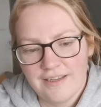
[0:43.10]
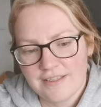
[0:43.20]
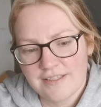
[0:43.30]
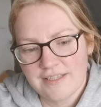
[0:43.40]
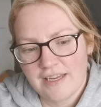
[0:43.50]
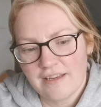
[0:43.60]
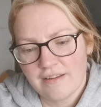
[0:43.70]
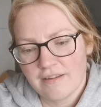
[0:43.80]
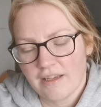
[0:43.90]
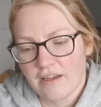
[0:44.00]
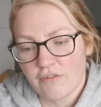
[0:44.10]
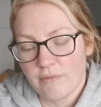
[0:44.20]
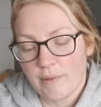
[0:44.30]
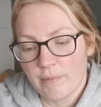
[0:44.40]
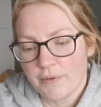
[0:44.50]
Let's see, I can't
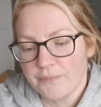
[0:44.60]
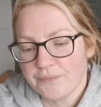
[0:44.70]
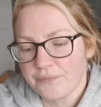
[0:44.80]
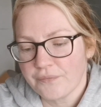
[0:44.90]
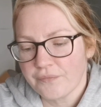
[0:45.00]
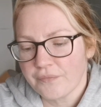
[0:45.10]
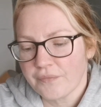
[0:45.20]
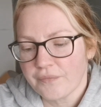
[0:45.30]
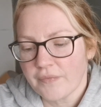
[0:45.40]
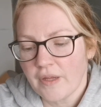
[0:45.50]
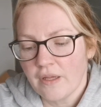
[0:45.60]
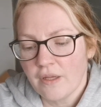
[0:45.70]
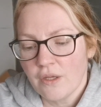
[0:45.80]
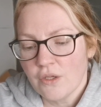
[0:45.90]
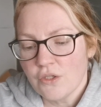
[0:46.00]
remember.
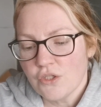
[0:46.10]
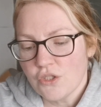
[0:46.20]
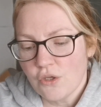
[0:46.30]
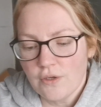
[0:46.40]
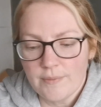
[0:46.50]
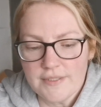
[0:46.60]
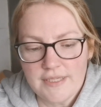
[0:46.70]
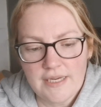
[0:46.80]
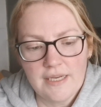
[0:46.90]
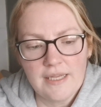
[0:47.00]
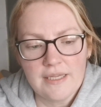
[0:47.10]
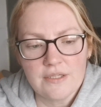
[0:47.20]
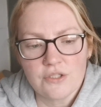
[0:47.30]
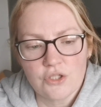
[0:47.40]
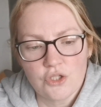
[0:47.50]
So let me see,
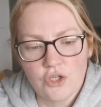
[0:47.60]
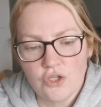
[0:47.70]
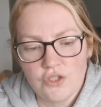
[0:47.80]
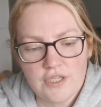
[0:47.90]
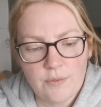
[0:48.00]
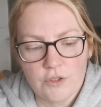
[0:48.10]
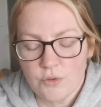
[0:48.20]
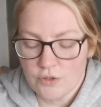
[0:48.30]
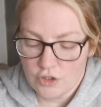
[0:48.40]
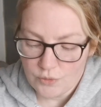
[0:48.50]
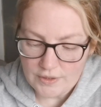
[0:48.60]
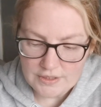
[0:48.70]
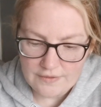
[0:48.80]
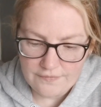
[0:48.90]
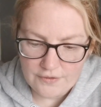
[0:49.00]
last Tuesday, which was the
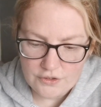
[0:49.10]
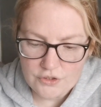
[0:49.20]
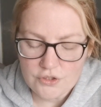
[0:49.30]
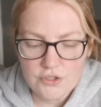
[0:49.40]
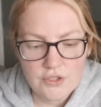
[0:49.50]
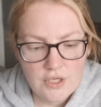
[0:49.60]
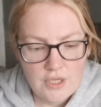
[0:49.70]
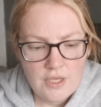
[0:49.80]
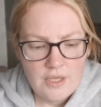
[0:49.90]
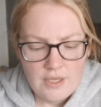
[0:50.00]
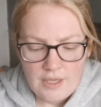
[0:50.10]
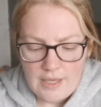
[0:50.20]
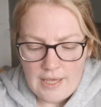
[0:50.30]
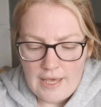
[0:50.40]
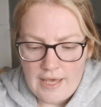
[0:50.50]
21st,
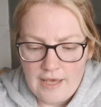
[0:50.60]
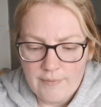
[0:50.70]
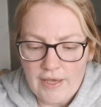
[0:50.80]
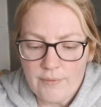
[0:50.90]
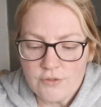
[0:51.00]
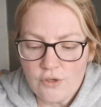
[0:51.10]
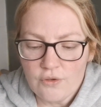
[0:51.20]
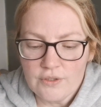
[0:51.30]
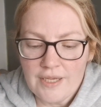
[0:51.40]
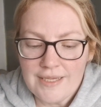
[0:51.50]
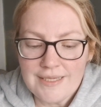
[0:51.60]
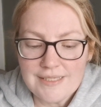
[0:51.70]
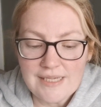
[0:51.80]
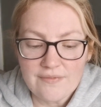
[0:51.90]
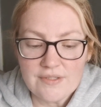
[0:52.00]
I was on
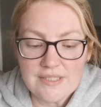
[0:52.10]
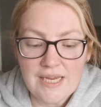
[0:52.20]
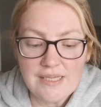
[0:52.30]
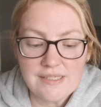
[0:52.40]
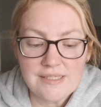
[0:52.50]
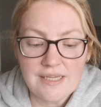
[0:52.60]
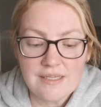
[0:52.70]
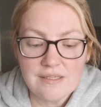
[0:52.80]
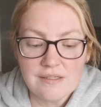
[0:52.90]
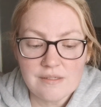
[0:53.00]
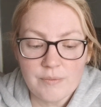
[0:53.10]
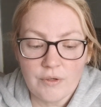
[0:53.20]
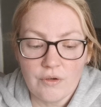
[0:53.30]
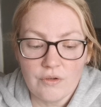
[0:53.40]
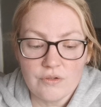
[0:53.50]
17 sins
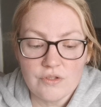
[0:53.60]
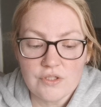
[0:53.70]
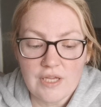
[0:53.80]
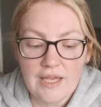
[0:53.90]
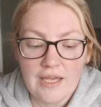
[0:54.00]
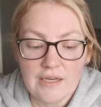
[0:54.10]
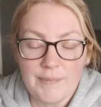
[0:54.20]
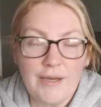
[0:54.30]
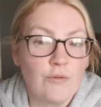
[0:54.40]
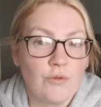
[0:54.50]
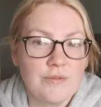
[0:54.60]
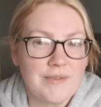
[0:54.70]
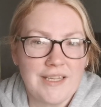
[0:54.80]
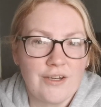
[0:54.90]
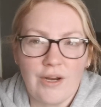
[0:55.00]
because I had a big roast
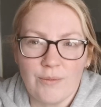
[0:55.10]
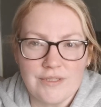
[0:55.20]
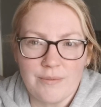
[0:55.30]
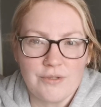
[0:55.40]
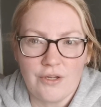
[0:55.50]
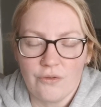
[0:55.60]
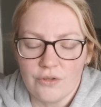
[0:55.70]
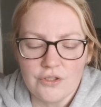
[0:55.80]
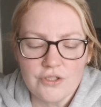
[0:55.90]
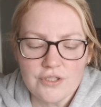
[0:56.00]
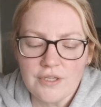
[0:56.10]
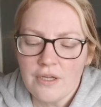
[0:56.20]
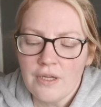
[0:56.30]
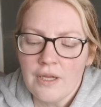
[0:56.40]
for dinner and it was absolutely gorgeous.